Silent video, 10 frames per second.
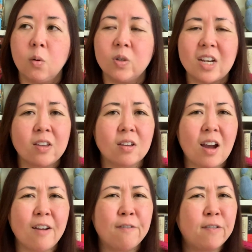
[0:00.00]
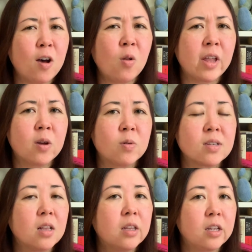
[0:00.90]
which I felt like was
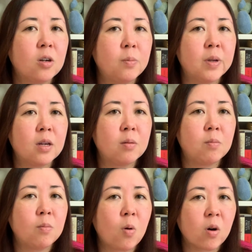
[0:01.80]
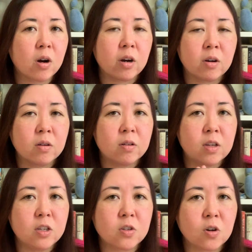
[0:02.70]
a little bit more
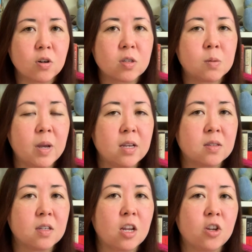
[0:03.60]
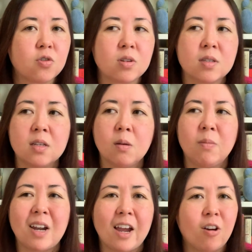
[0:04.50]
interspaced and interesting,
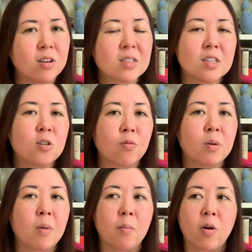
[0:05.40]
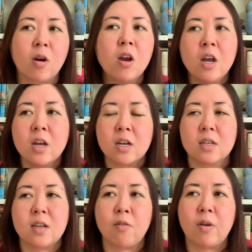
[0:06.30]
but I honestly don't remember
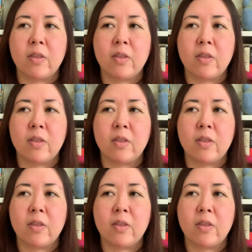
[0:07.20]
because I